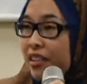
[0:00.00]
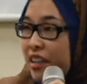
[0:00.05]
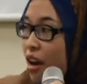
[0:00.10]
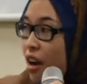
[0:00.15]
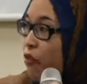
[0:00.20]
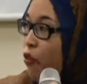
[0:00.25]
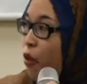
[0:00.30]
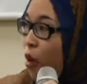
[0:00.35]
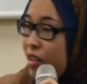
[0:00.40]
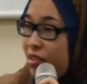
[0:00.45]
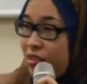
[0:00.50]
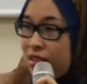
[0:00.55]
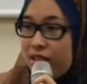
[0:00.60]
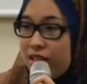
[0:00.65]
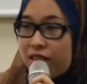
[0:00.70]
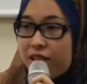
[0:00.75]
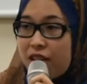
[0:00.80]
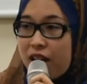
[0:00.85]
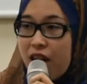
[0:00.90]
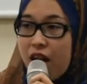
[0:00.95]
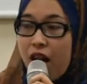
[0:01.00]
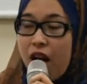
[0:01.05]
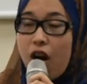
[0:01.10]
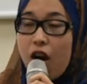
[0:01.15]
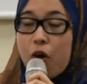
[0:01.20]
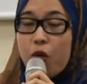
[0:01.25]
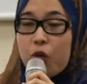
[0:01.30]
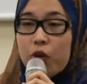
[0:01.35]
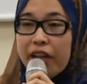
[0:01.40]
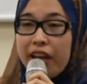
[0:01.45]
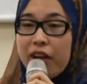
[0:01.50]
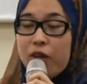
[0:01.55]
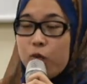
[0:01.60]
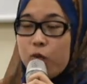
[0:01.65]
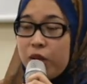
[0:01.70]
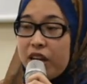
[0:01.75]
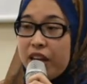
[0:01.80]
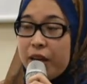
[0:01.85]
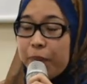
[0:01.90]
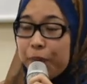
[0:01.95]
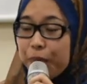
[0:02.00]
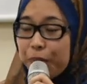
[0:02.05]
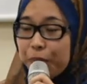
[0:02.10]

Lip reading: their voices. How can we,